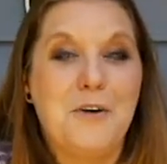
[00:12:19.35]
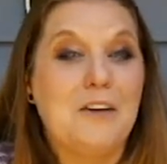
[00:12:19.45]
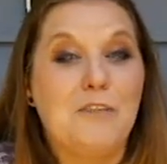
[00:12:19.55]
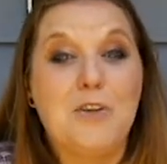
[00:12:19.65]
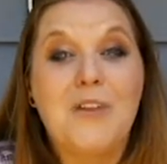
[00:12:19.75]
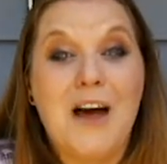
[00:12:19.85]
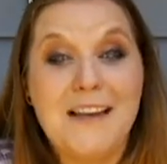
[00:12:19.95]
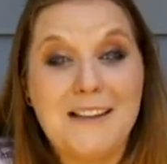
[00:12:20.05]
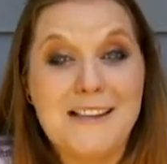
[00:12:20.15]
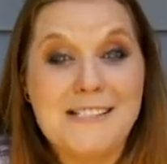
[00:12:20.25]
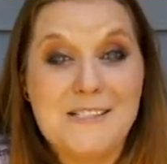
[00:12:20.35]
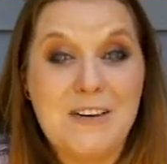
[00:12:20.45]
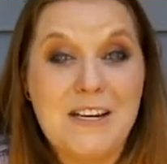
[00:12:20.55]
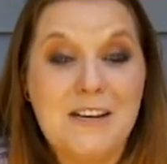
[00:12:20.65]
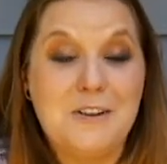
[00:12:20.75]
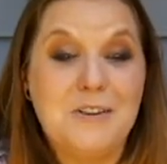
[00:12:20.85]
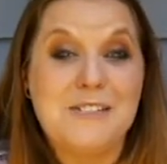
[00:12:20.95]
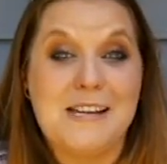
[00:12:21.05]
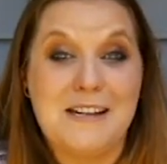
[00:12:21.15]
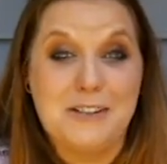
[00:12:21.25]
If you like these
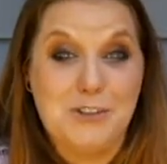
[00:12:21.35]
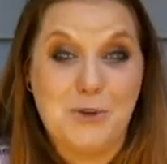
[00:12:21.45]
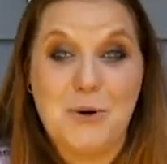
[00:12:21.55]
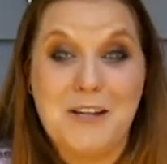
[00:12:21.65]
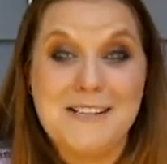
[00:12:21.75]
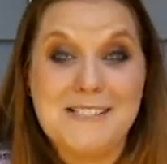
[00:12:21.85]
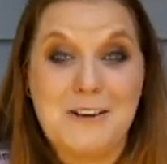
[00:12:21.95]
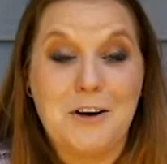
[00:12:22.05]
videos and enjoy this